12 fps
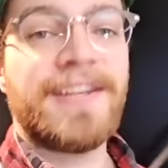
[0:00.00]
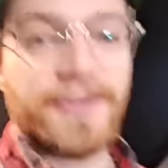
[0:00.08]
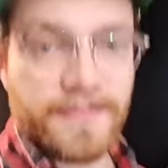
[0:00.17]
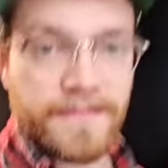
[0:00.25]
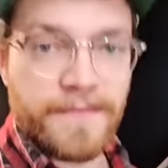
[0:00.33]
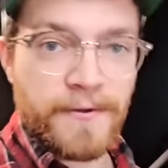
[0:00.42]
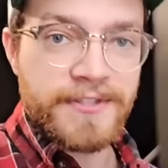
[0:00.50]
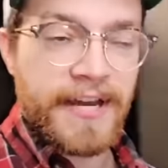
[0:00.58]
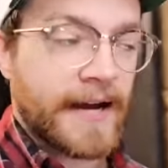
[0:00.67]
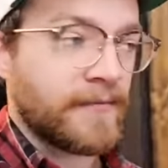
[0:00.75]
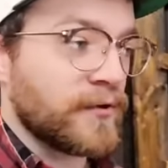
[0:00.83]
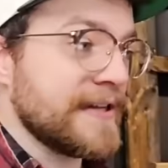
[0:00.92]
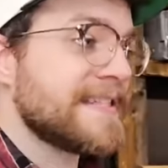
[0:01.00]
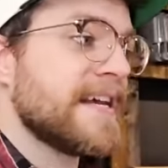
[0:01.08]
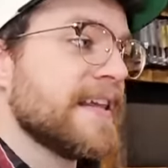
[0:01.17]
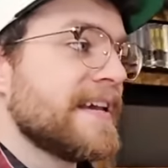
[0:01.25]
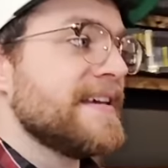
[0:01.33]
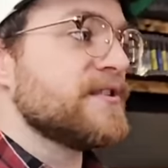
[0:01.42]
year of full-time
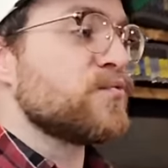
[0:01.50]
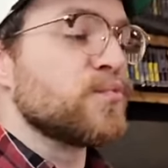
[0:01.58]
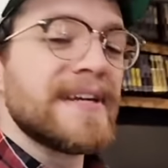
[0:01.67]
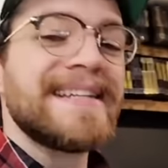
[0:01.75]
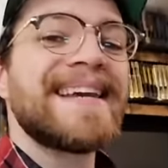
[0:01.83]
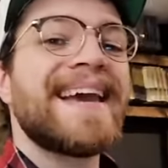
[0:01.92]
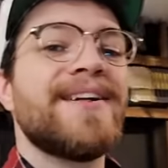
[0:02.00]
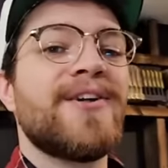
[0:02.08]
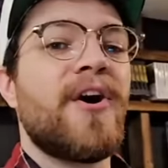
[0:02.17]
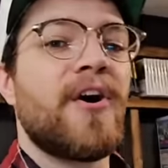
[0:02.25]
reselling is retail